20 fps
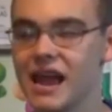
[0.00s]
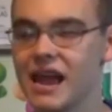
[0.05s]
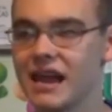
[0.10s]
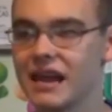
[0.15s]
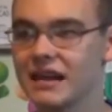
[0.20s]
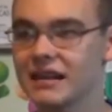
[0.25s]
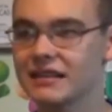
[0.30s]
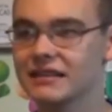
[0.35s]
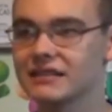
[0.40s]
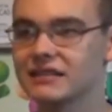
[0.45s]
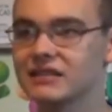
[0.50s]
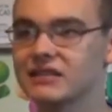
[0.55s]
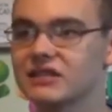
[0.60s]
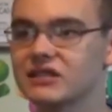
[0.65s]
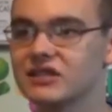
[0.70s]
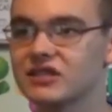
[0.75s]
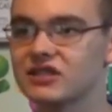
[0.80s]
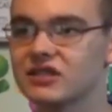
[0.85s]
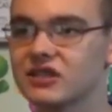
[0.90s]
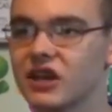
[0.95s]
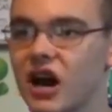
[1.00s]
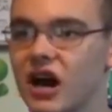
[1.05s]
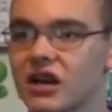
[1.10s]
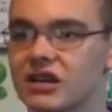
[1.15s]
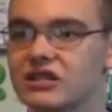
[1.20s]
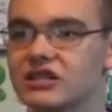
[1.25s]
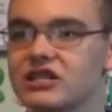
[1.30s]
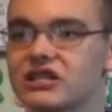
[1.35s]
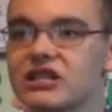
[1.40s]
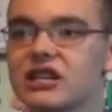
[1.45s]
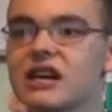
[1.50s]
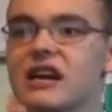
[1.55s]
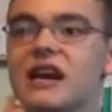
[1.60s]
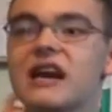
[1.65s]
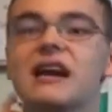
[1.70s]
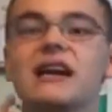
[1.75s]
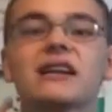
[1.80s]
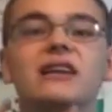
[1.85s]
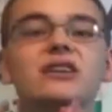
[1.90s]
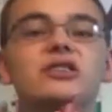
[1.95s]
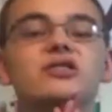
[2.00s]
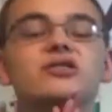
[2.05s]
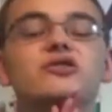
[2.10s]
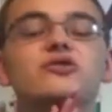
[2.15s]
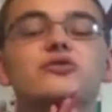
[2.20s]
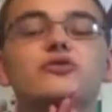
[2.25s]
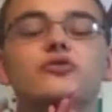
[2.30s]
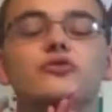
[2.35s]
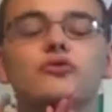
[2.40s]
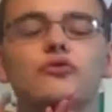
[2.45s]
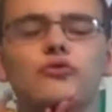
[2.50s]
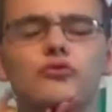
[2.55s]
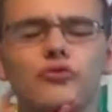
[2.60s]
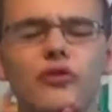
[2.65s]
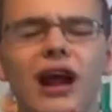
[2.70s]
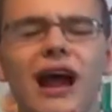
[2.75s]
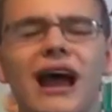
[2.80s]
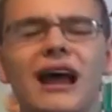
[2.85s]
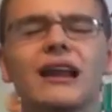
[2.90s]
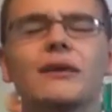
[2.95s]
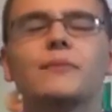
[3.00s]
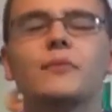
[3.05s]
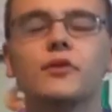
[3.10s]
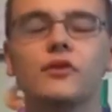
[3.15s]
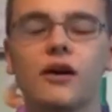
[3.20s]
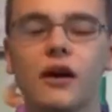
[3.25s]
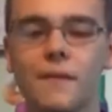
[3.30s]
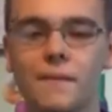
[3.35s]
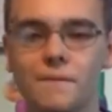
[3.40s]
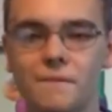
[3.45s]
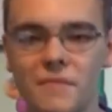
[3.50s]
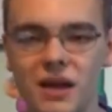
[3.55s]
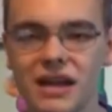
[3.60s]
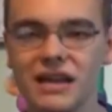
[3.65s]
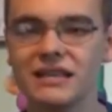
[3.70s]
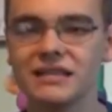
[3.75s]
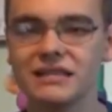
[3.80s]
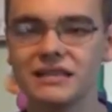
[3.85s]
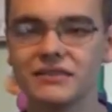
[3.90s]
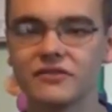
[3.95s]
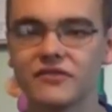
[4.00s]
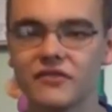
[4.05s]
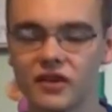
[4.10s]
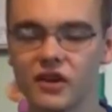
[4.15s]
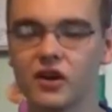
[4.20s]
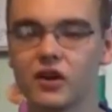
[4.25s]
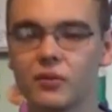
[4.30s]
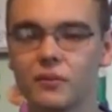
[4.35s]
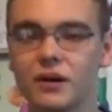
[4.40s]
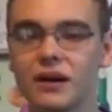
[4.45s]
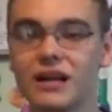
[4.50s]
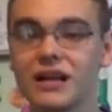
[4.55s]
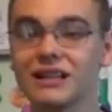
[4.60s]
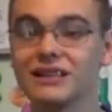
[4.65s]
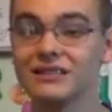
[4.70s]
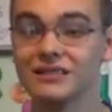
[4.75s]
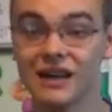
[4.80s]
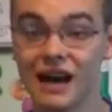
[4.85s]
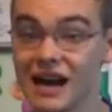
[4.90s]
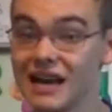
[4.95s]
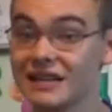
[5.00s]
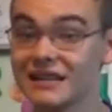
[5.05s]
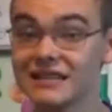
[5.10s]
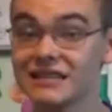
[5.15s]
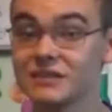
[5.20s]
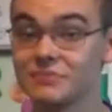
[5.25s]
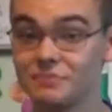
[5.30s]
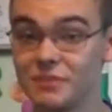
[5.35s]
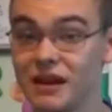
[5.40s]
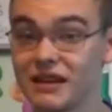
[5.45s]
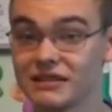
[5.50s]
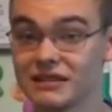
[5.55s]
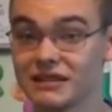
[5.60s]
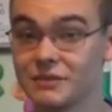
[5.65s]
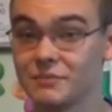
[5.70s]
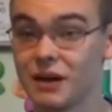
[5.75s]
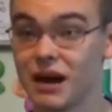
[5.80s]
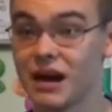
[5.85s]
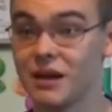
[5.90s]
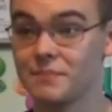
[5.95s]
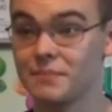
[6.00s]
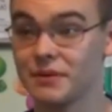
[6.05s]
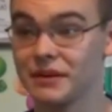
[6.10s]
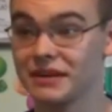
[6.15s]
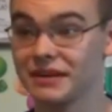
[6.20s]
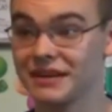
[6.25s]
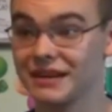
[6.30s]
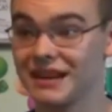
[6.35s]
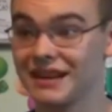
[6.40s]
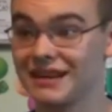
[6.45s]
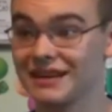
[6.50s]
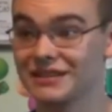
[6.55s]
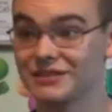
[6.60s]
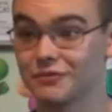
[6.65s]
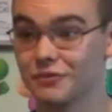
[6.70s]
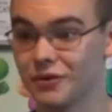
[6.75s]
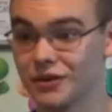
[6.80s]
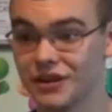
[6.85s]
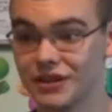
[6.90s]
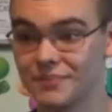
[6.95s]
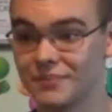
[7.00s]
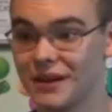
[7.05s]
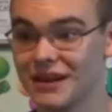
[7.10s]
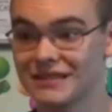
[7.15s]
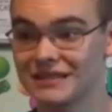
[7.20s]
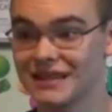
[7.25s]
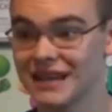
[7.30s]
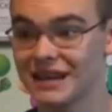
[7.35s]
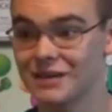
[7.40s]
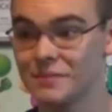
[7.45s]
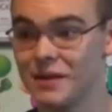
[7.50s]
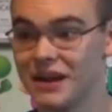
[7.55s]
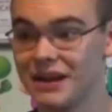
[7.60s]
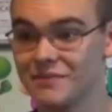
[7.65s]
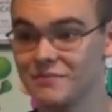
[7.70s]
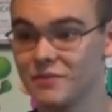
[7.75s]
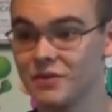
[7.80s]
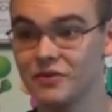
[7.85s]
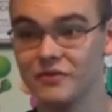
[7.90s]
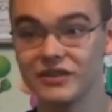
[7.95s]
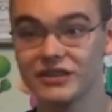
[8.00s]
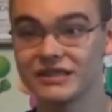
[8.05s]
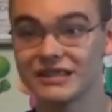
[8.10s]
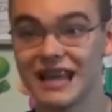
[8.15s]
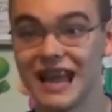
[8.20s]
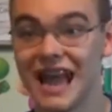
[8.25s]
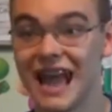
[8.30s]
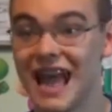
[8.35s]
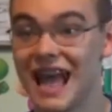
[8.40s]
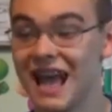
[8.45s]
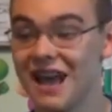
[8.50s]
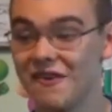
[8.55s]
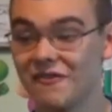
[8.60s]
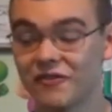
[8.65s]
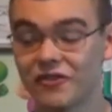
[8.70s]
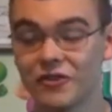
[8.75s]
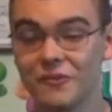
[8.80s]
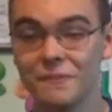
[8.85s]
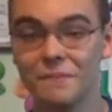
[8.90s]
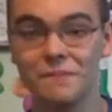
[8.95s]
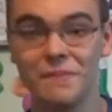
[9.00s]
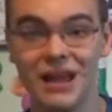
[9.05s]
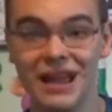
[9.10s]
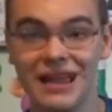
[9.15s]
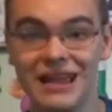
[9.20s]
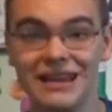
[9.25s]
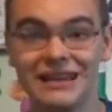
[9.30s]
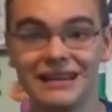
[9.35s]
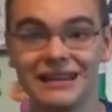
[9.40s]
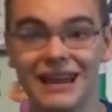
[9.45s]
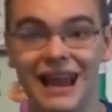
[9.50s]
It is such an incredible, amazing film. Laika's best in my opinion, and it's one of the best animated movies ever made.